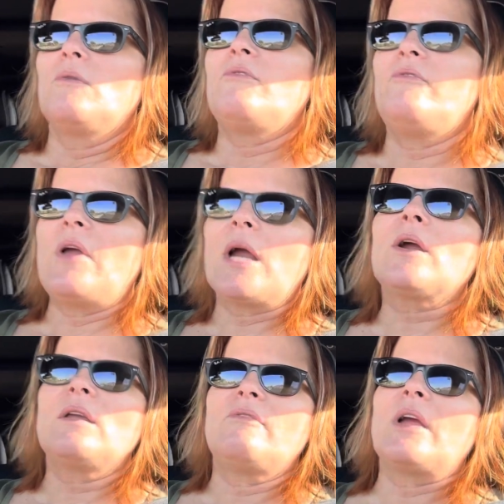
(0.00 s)

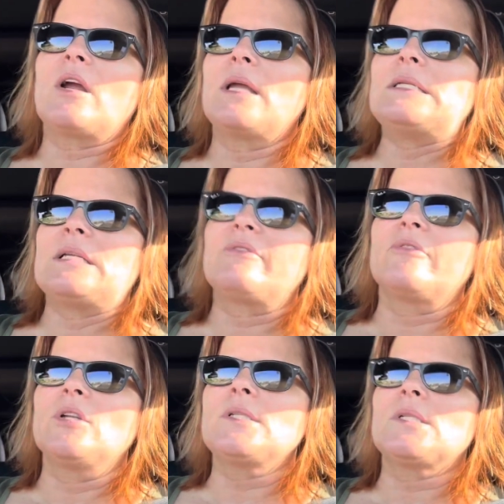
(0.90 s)
very, very
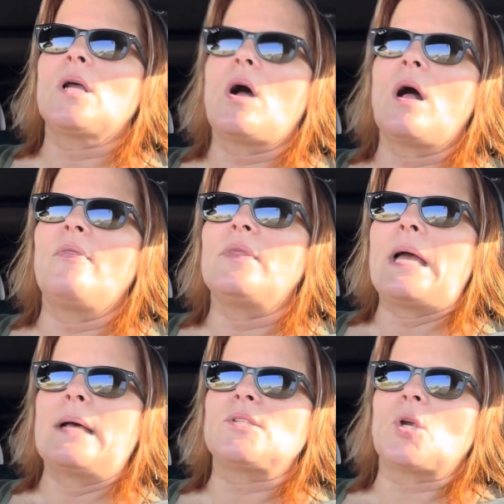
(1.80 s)
different on the
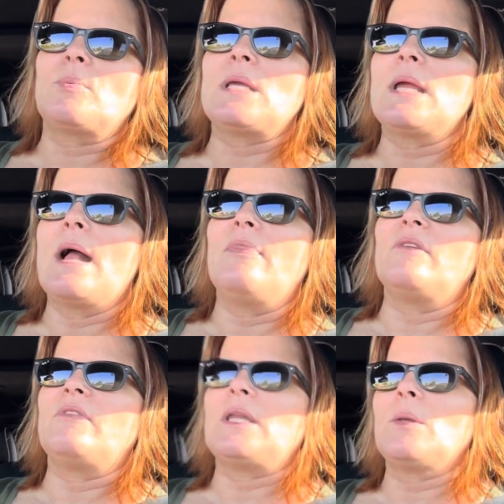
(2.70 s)
SRP and
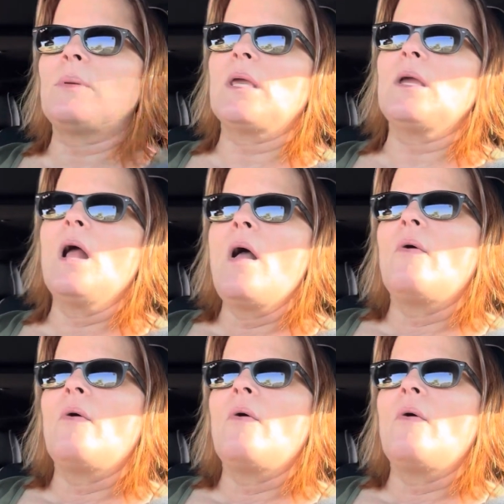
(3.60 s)
the VDP.